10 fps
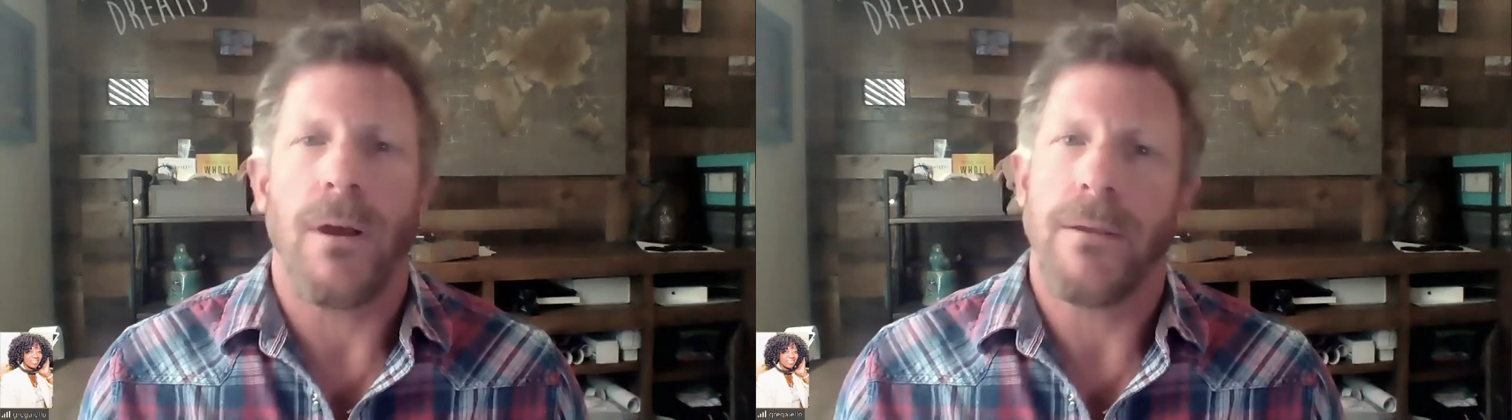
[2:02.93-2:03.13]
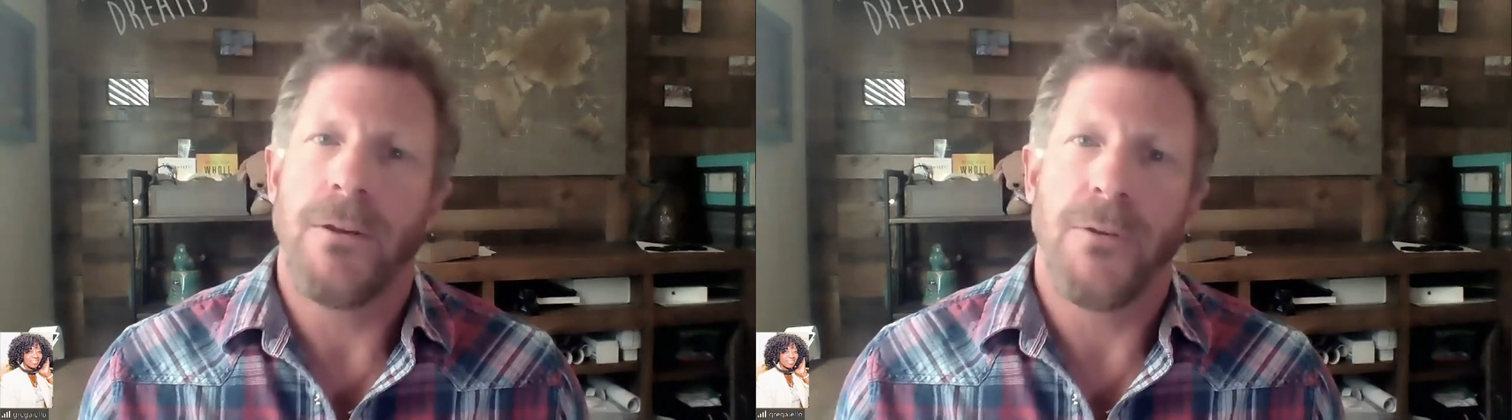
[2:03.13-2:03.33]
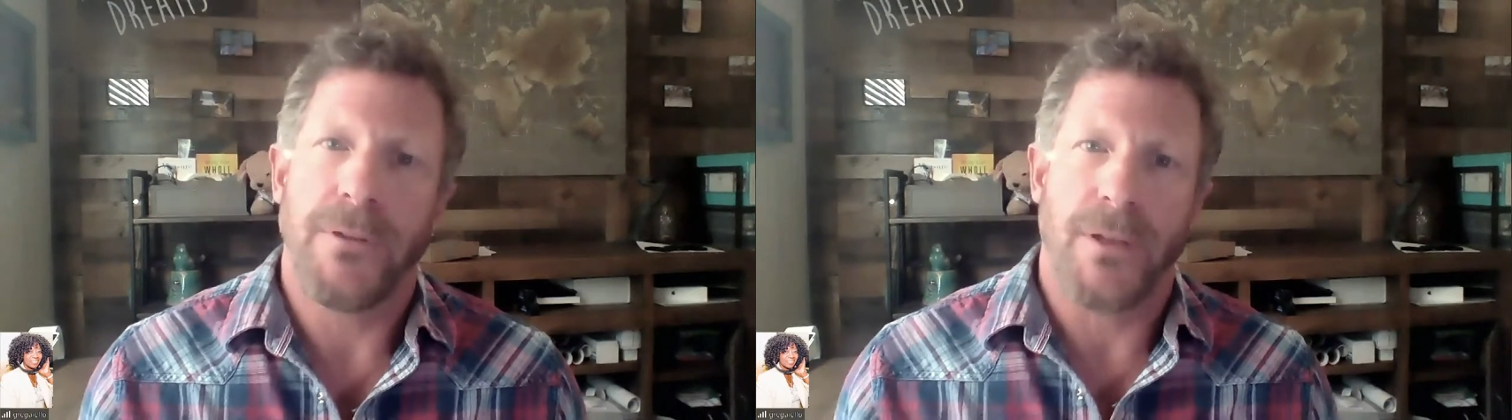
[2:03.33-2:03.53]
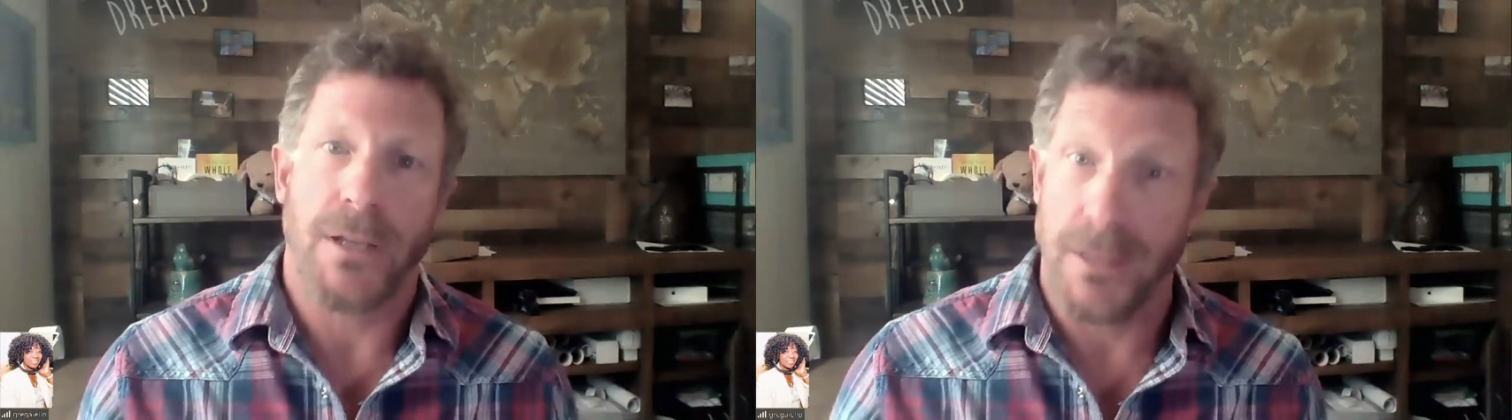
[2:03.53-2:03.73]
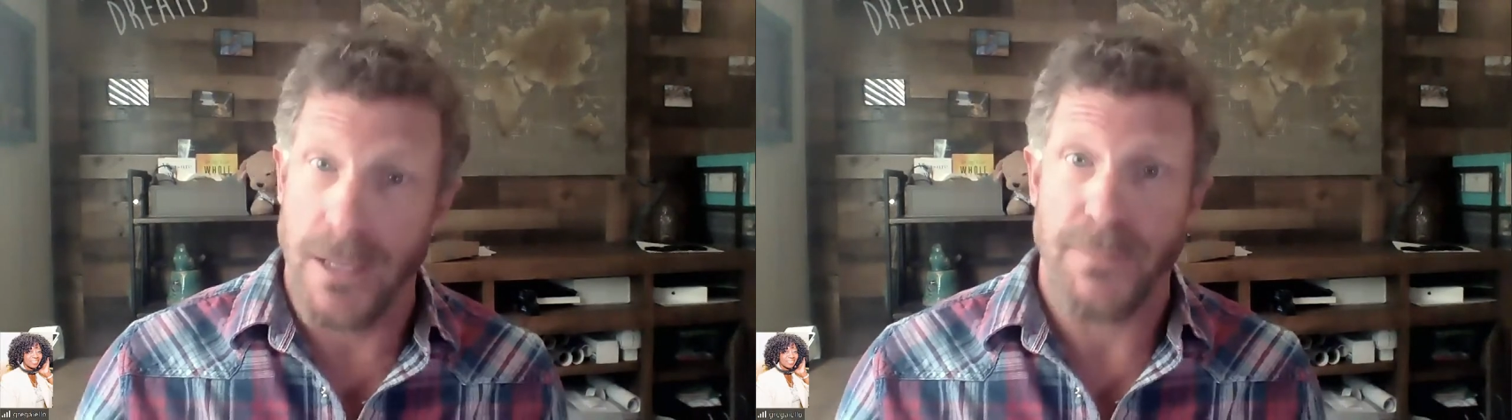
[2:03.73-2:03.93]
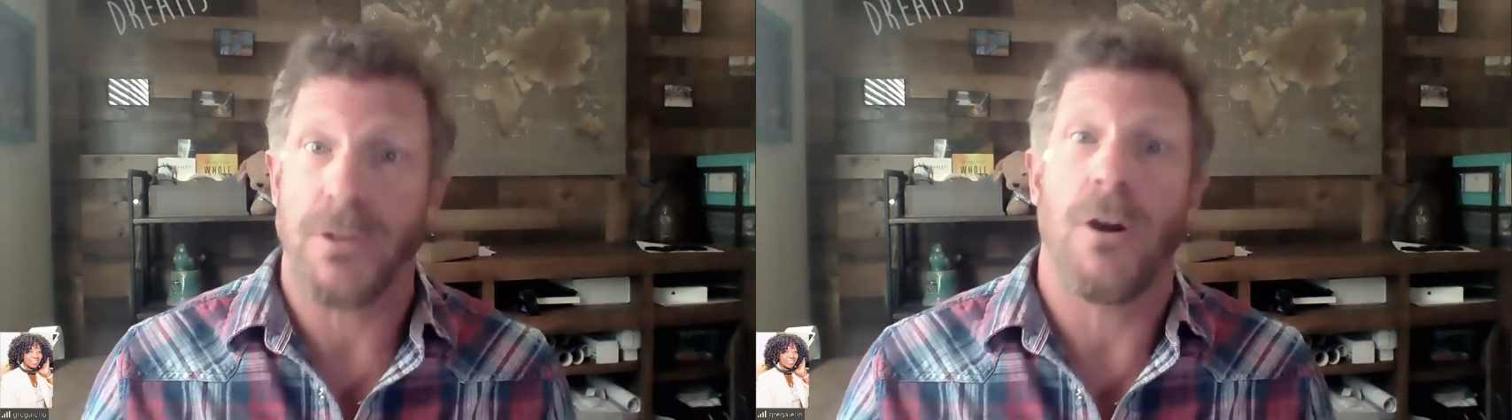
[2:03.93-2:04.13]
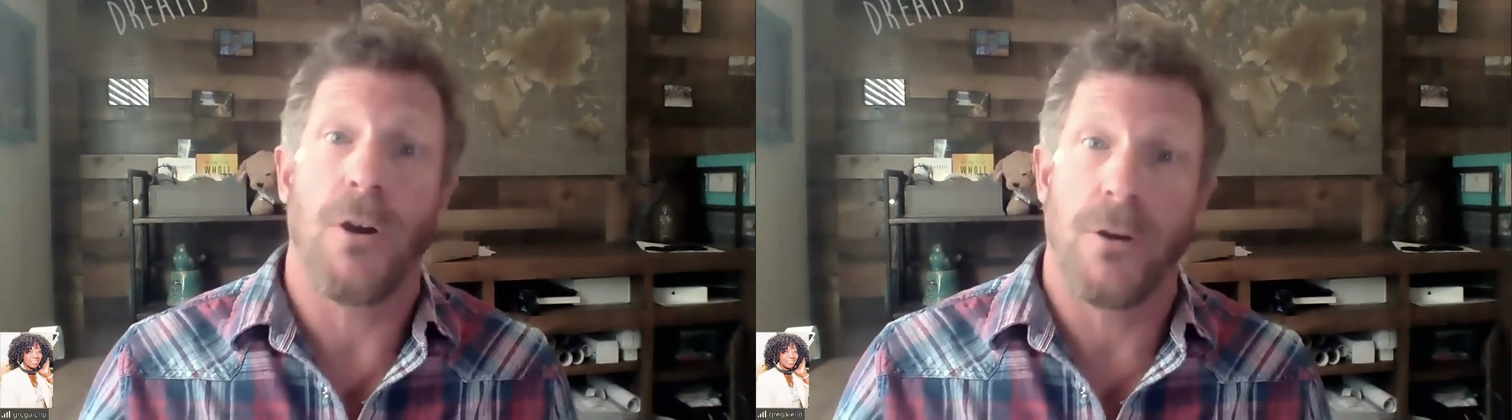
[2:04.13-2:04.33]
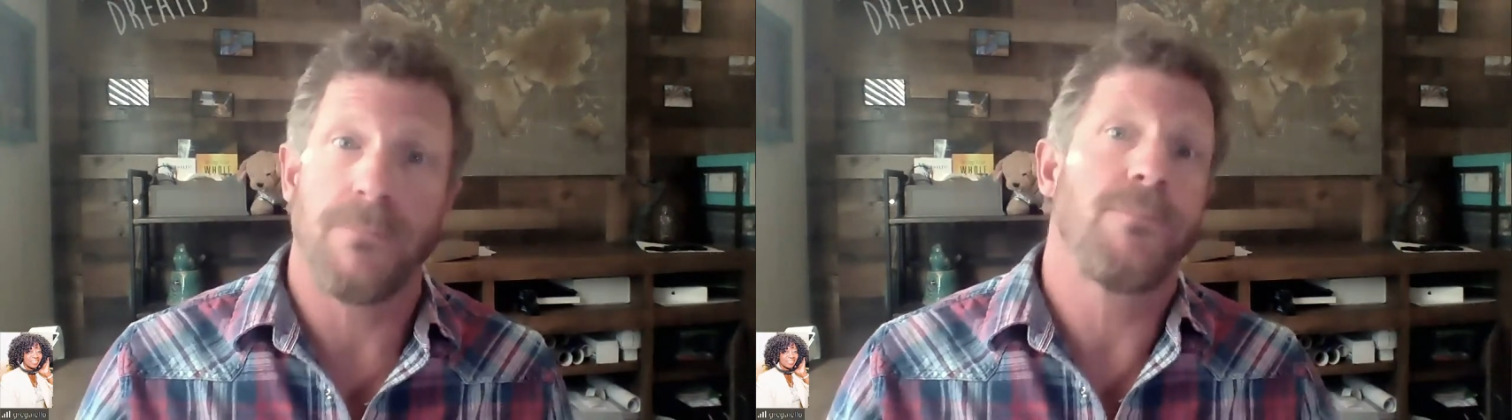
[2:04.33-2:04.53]
Uh, you know, the, the clips
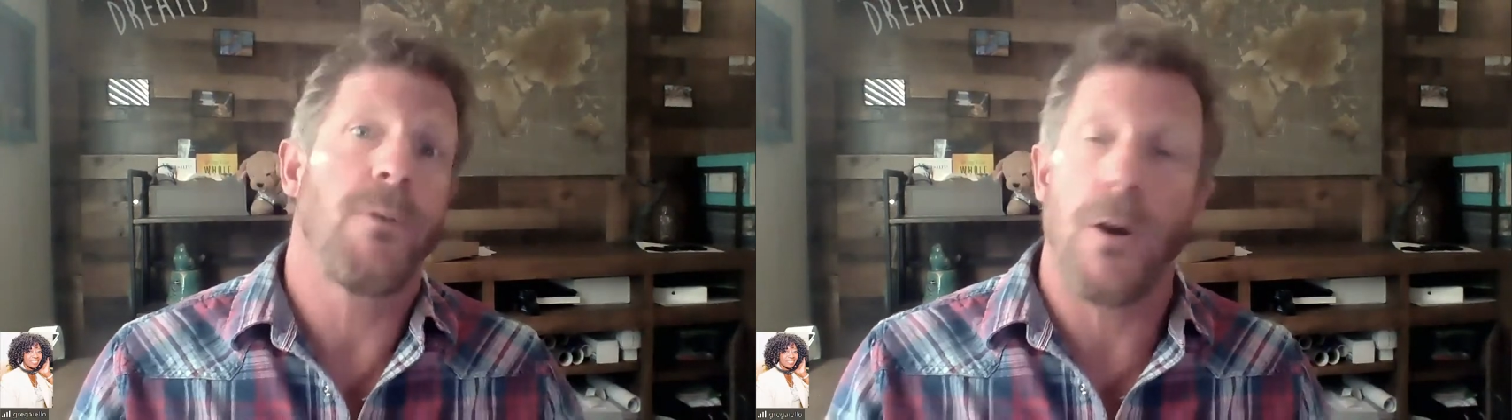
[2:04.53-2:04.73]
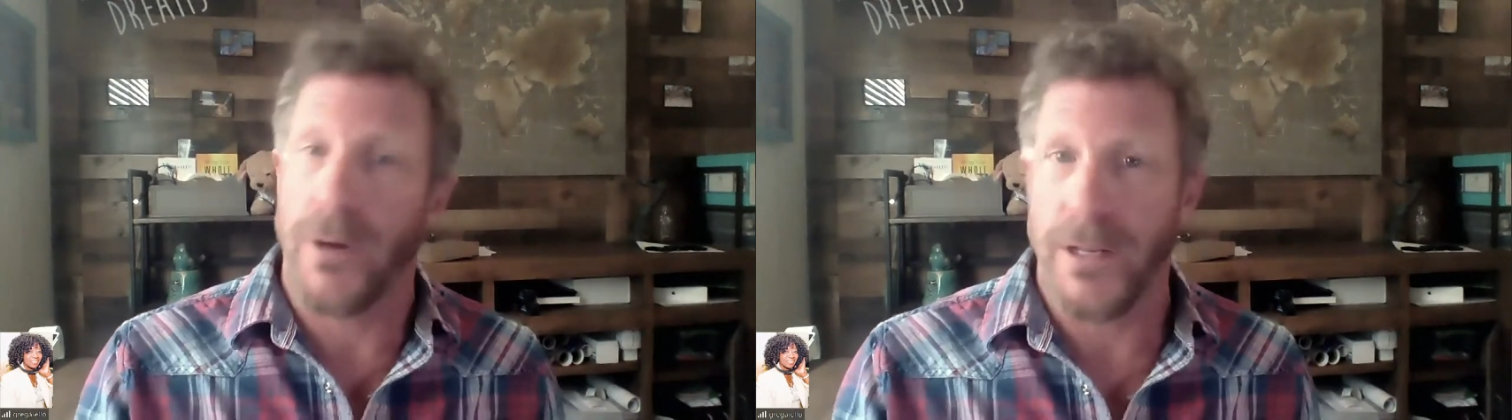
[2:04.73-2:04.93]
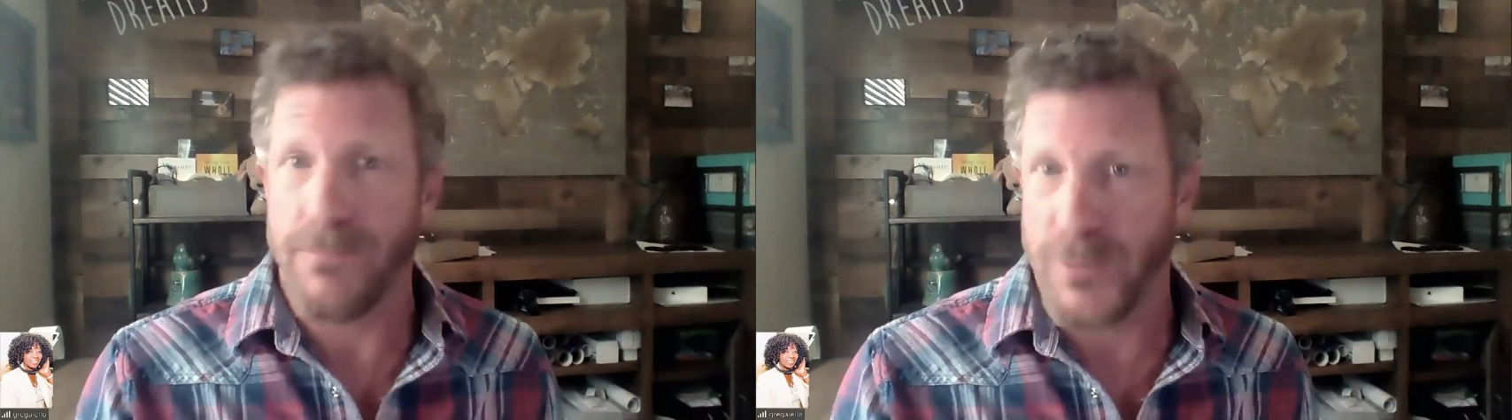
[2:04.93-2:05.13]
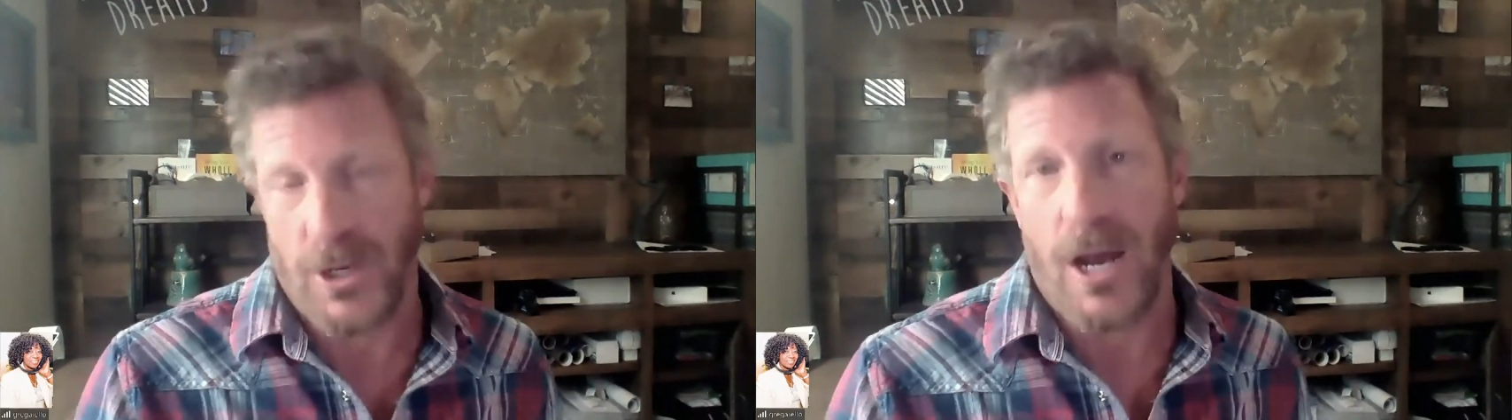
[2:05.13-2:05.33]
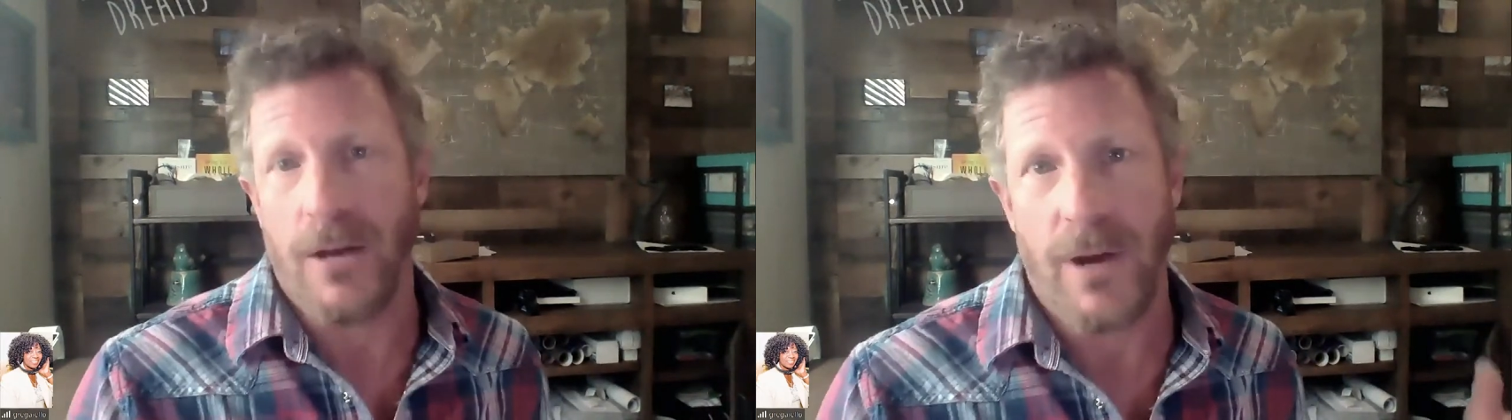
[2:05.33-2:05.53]
are already shot,